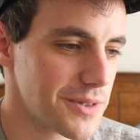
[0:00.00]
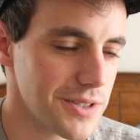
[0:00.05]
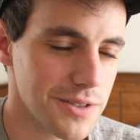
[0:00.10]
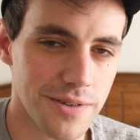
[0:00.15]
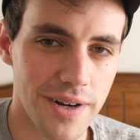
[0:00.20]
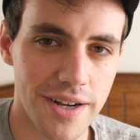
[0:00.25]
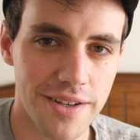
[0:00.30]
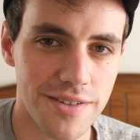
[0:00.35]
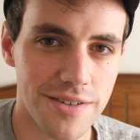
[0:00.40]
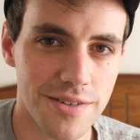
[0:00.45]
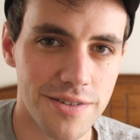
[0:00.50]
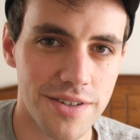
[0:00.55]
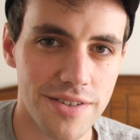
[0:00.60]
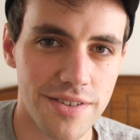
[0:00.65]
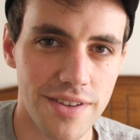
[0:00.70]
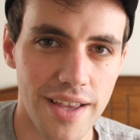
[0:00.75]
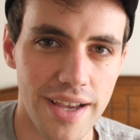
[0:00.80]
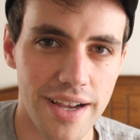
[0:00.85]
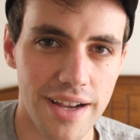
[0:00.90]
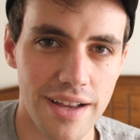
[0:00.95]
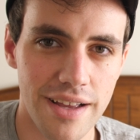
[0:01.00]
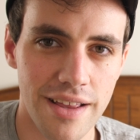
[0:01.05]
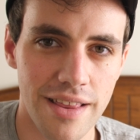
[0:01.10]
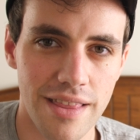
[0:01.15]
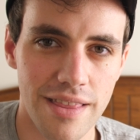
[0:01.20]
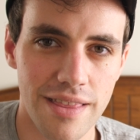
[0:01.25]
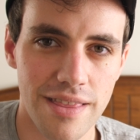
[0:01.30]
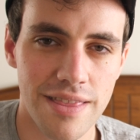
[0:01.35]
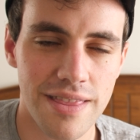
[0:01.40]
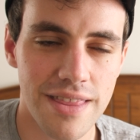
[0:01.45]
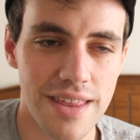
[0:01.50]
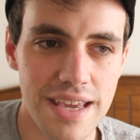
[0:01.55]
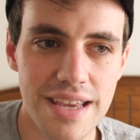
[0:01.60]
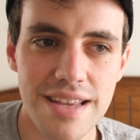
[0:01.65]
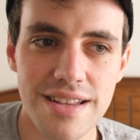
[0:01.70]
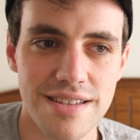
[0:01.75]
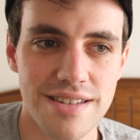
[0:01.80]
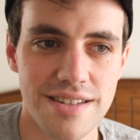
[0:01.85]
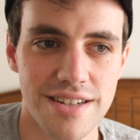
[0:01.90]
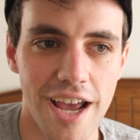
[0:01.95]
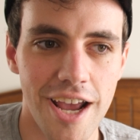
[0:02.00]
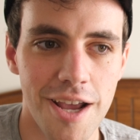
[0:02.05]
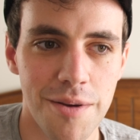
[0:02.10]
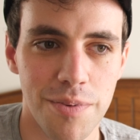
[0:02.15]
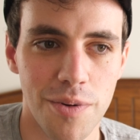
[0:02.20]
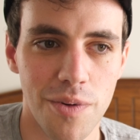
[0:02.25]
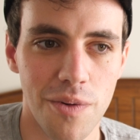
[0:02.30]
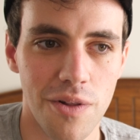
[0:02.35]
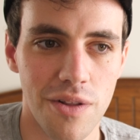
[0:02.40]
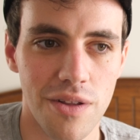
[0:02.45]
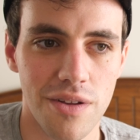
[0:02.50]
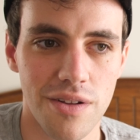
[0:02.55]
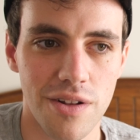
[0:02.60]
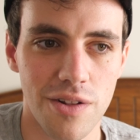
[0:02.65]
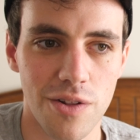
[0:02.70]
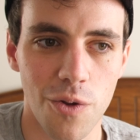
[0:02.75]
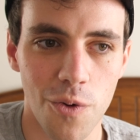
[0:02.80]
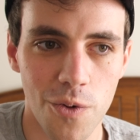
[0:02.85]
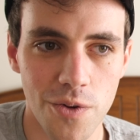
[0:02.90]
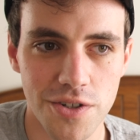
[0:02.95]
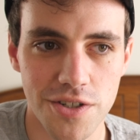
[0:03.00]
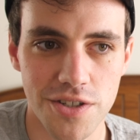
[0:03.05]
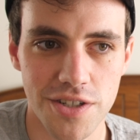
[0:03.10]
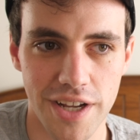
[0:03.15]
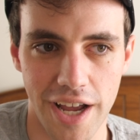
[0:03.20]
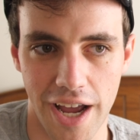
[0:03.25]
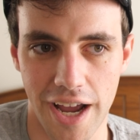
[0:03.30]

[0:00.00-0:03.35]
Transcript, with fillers: Ridge Racer is like the staple launch